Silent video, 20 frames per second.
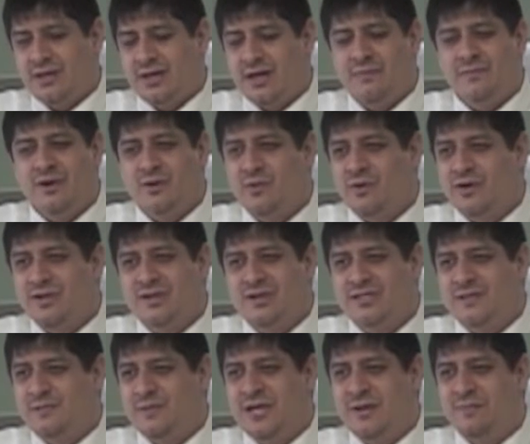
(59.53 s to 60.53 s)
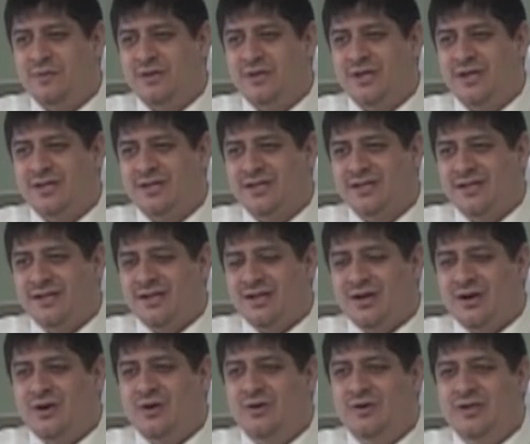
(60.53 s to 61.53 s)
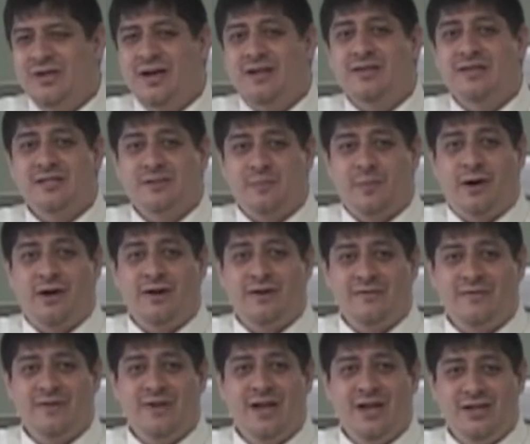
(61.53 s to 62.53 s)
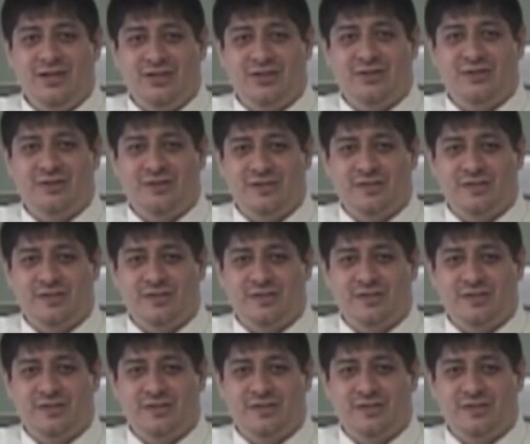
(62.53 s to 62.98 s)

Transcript: I'm not one of these people that, oh, death is part of nature.